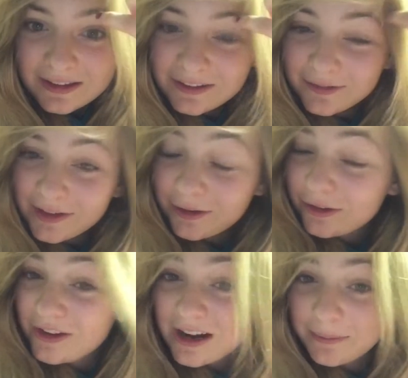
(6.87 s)
This video
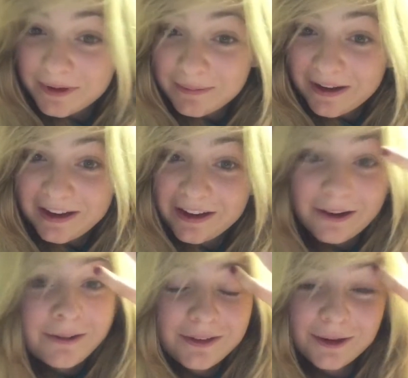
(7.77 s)
is not about my
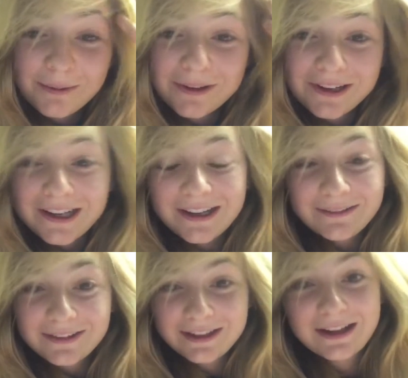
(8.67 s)
hair. Don't worry.
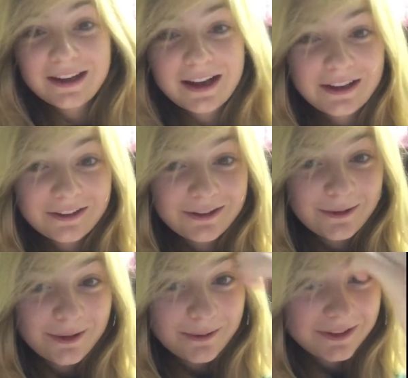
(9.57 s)
I just
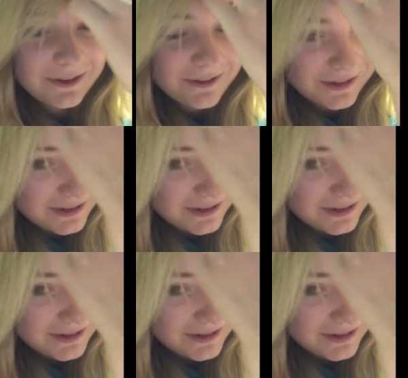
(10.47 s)
don't know what's going